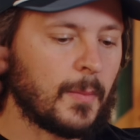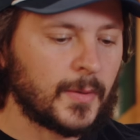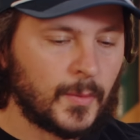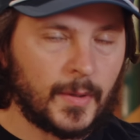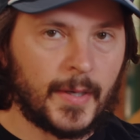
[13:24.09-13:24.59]

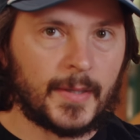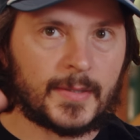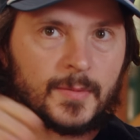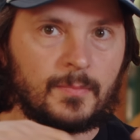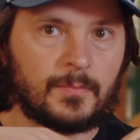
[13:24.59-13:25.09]
public will like
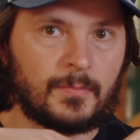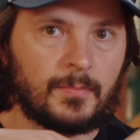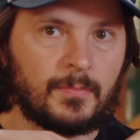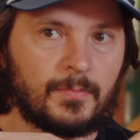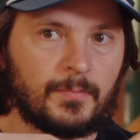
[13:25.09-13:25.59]
is
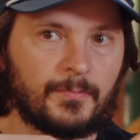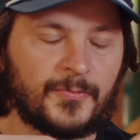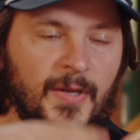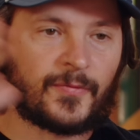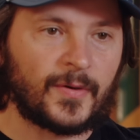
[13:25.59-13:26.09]

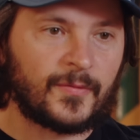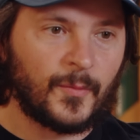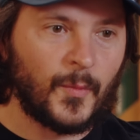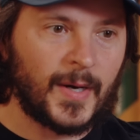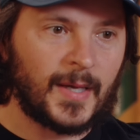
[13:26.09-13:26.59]
different
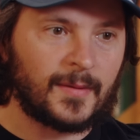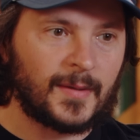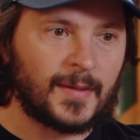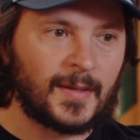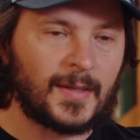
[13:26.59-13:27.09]
from what I
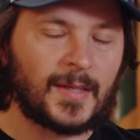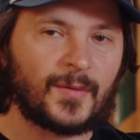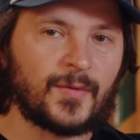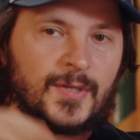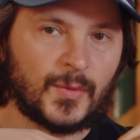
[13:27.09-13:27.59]
think an
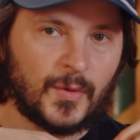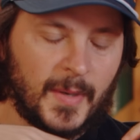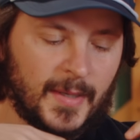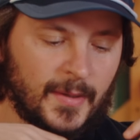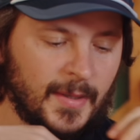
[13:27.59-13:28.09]
individual
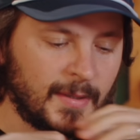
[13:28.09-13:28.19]
might